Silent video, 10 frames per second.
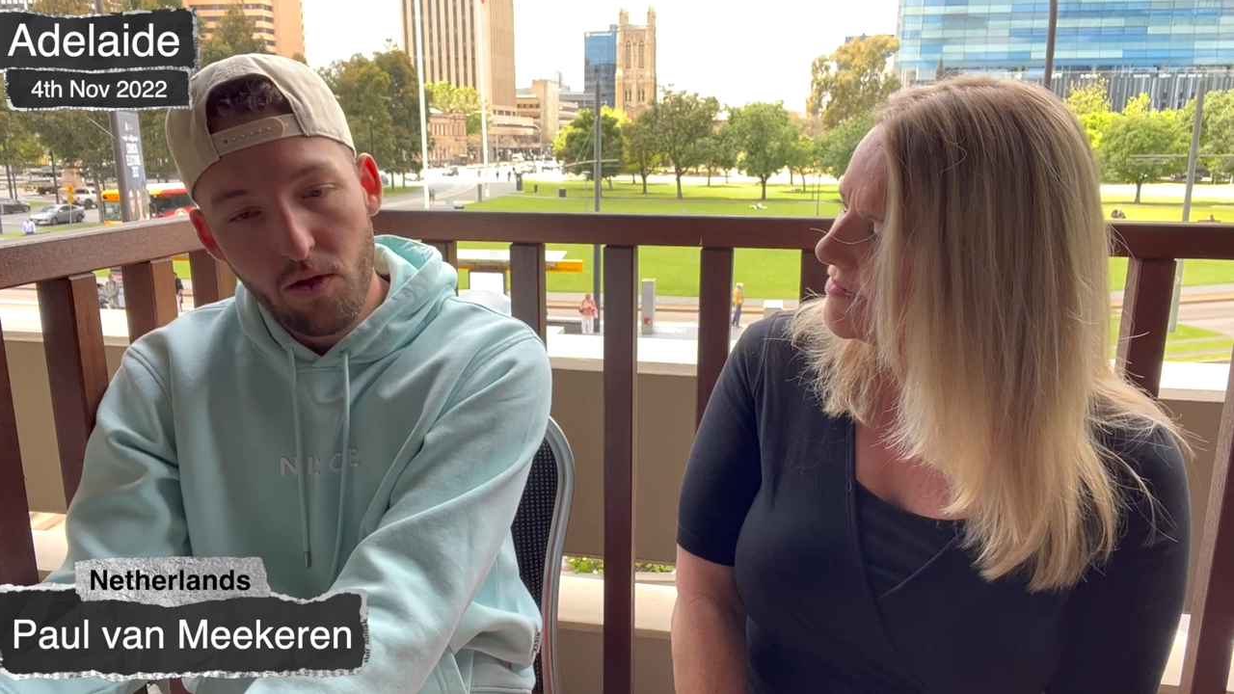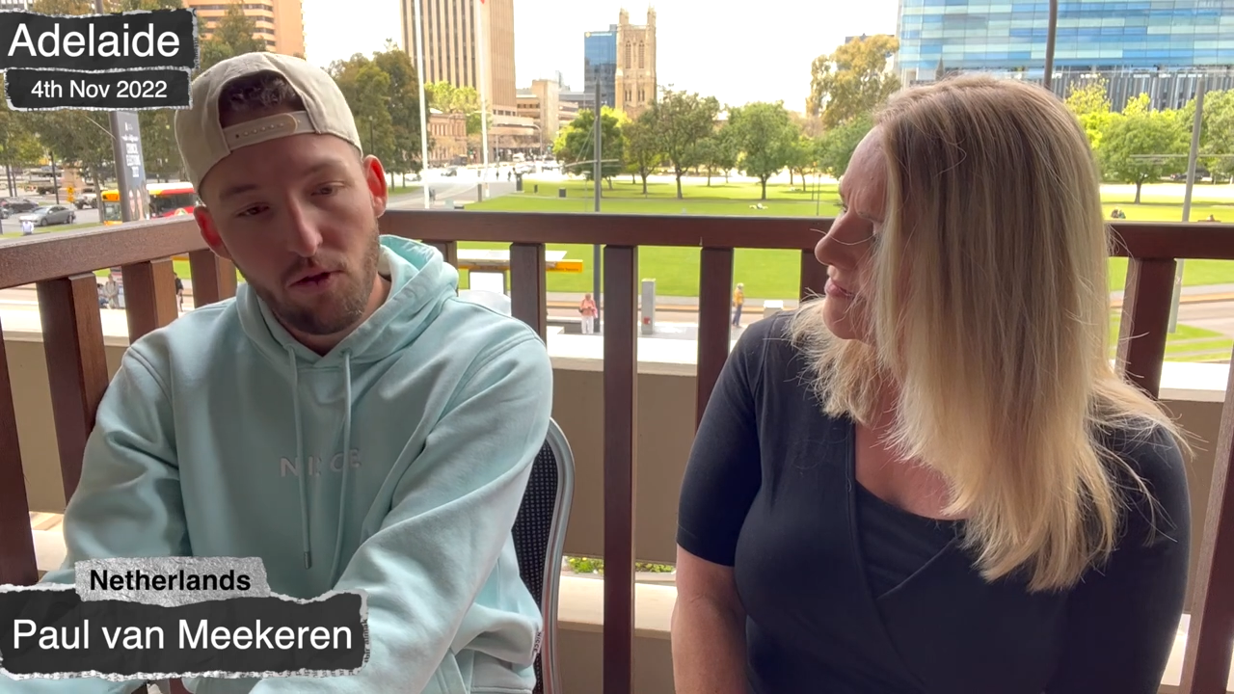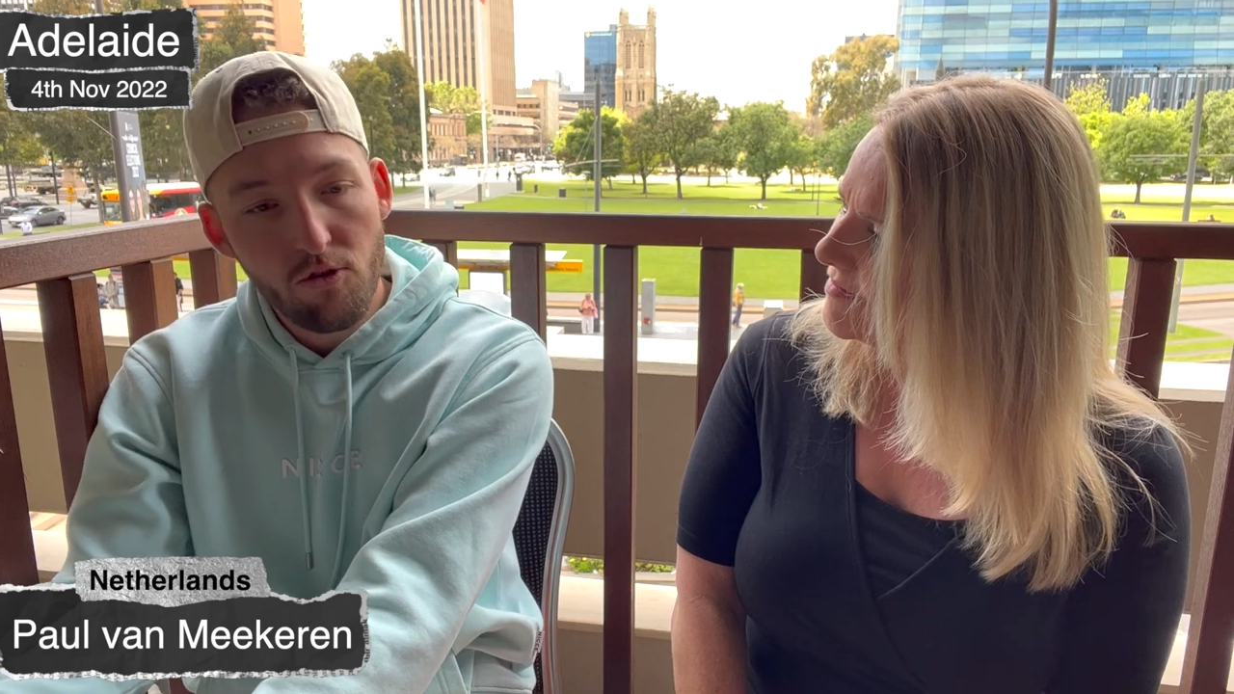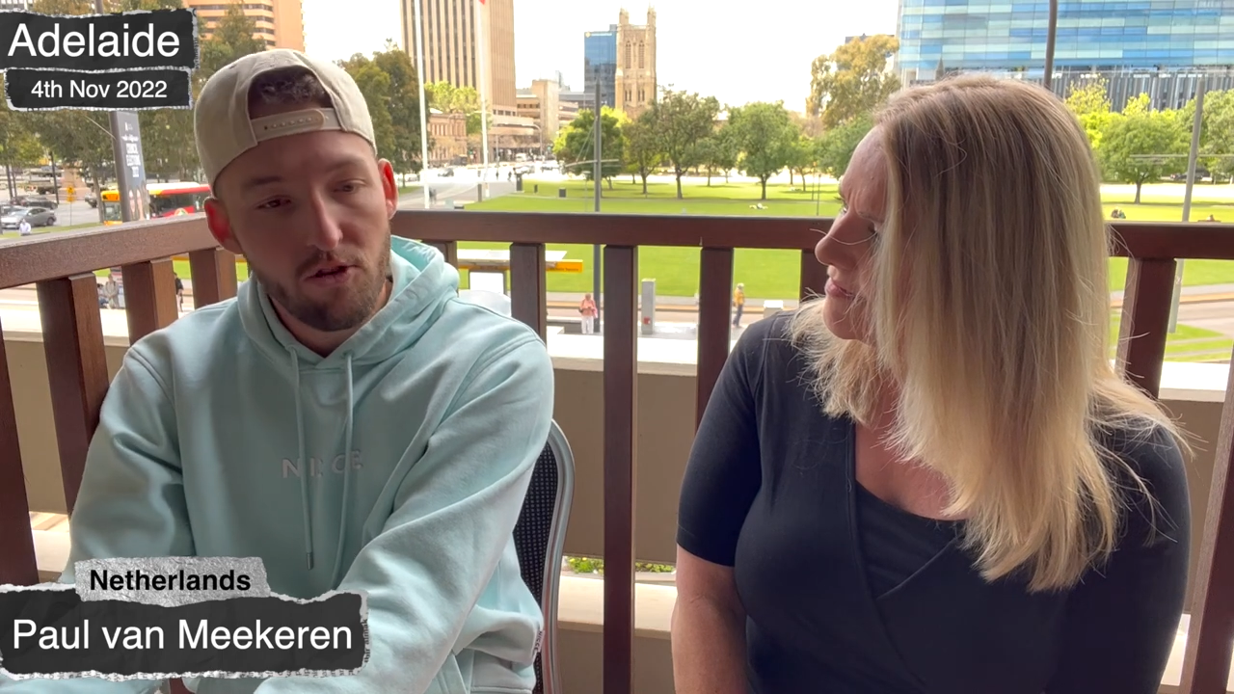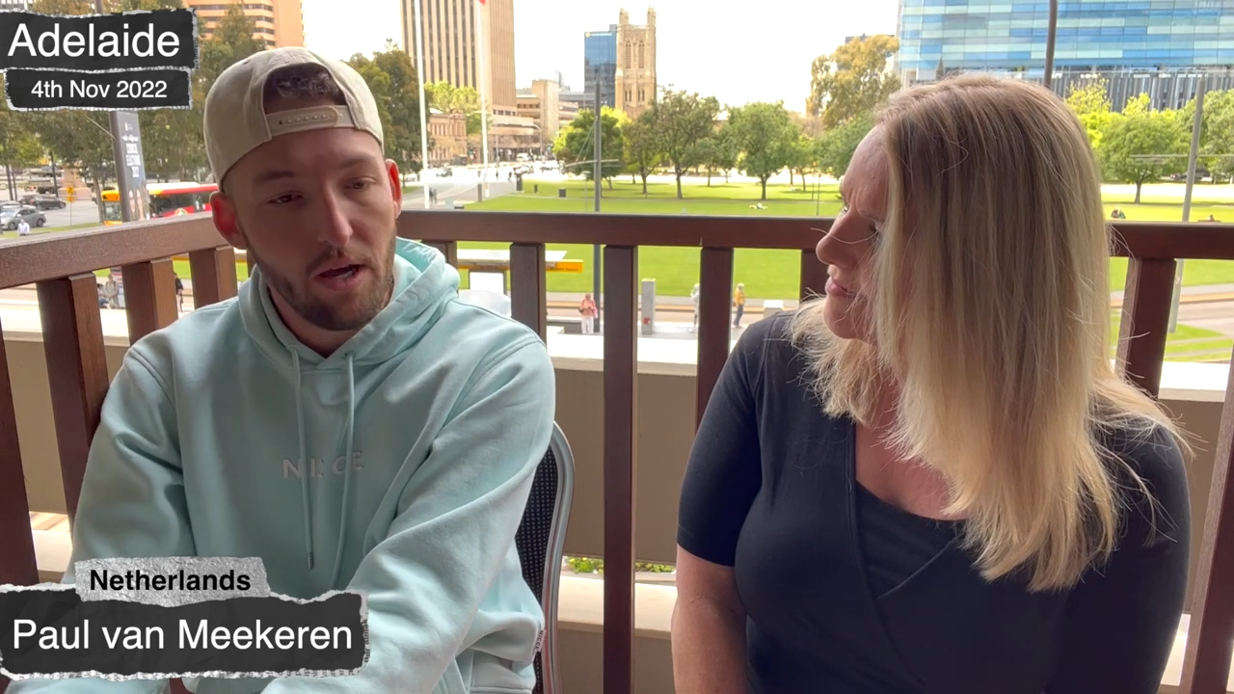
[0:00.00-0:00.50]

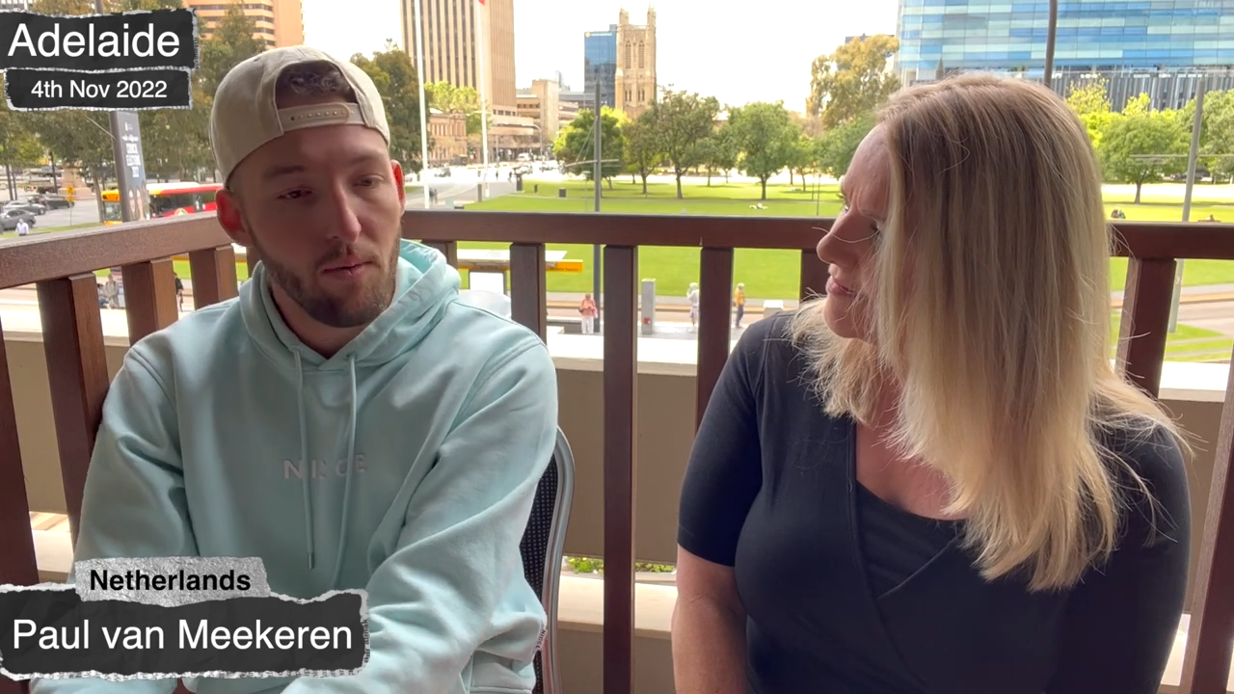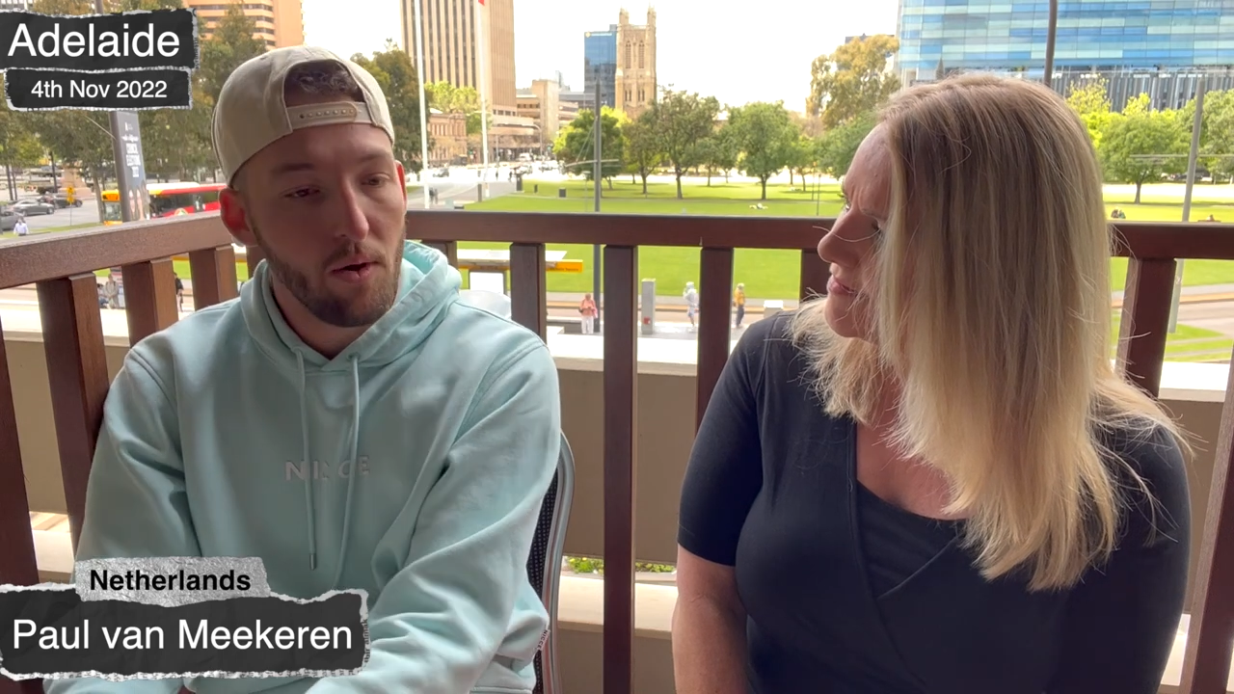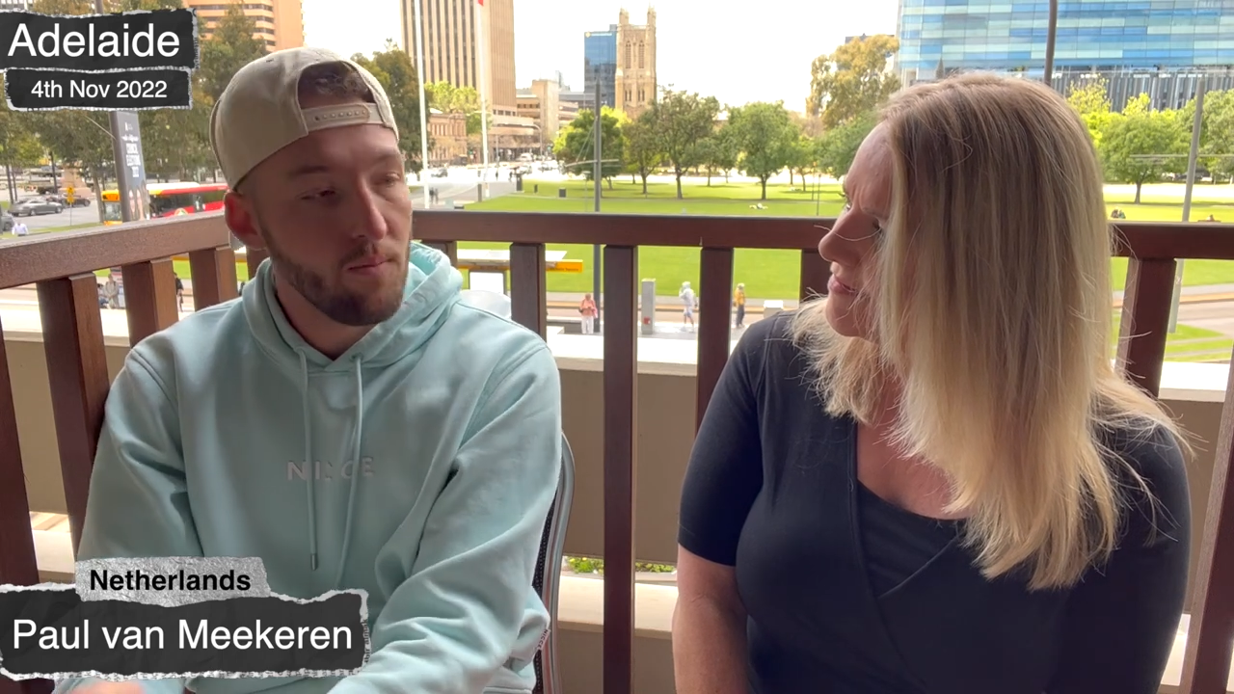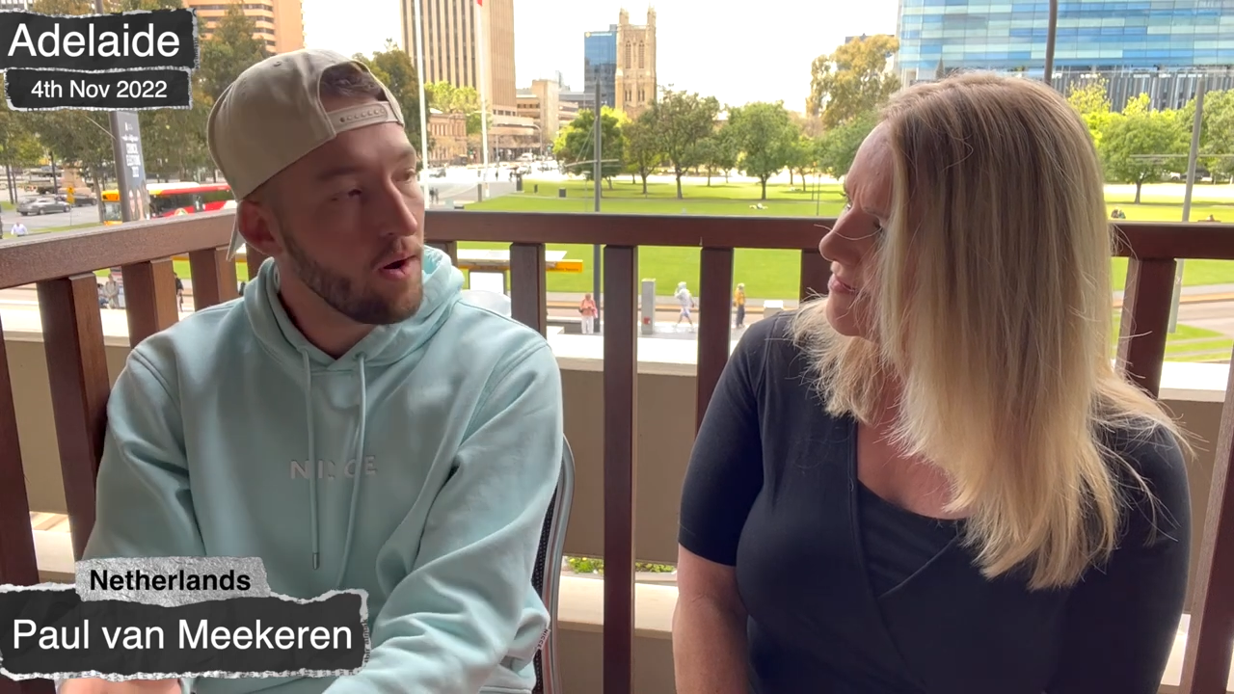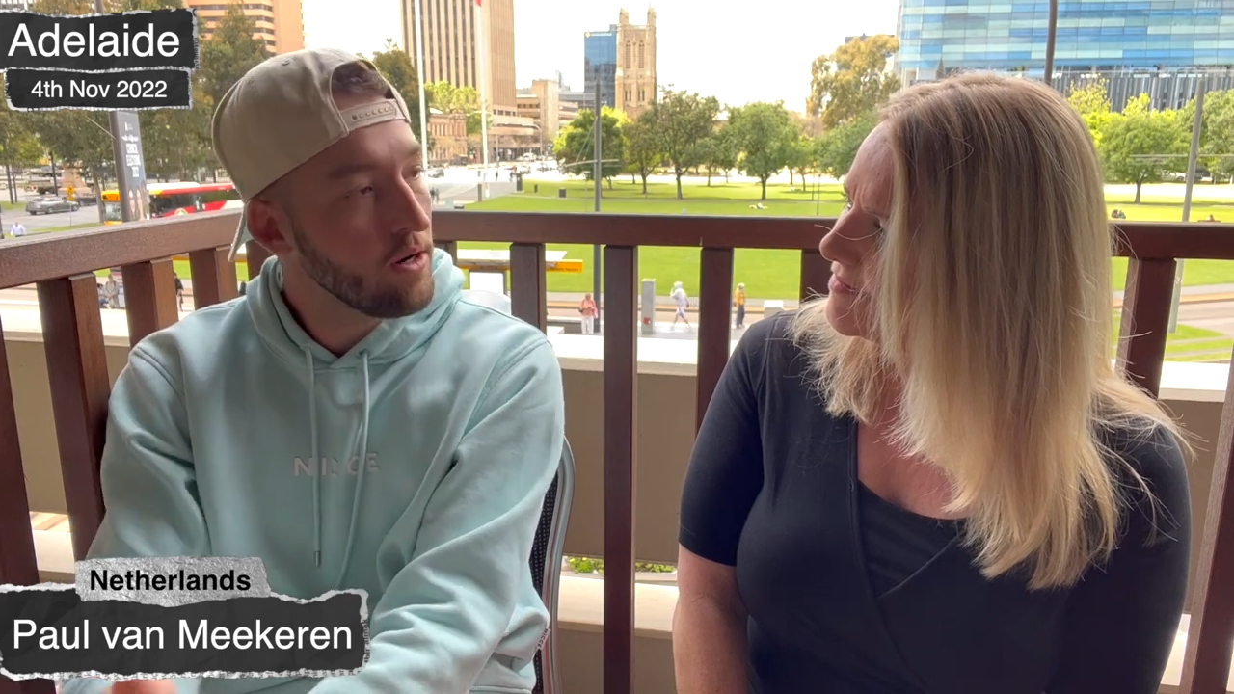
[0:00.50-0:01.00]
to say,
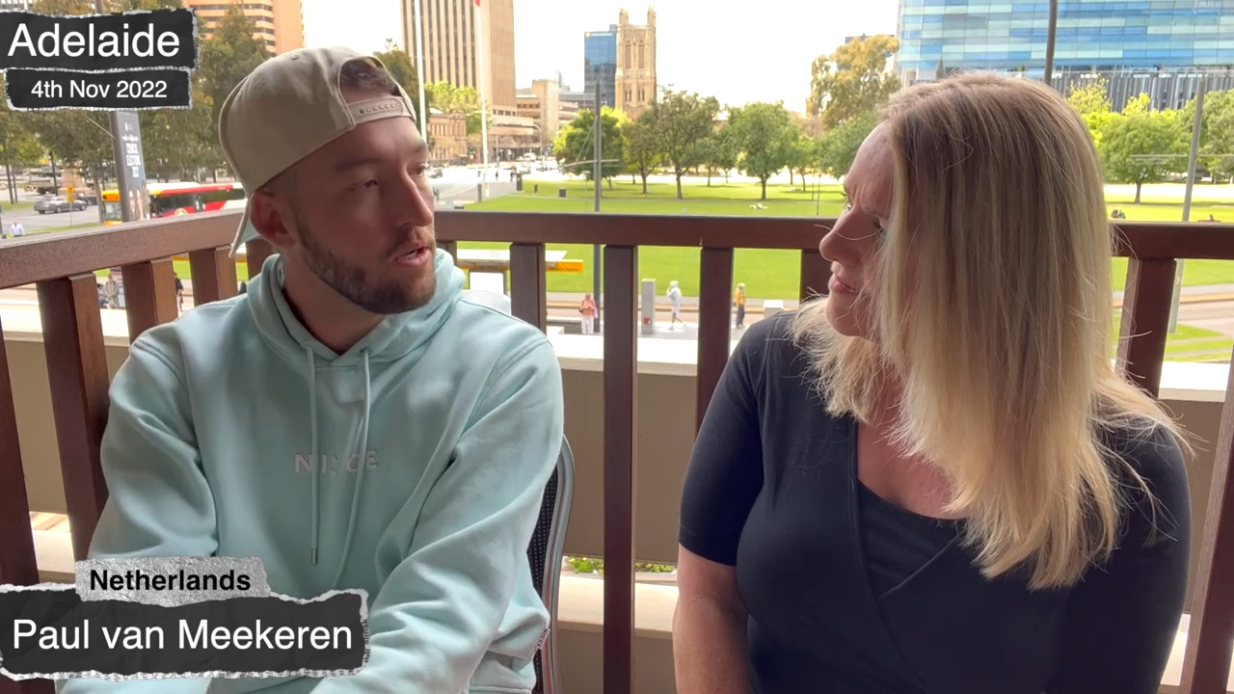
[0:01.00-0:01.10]
well, why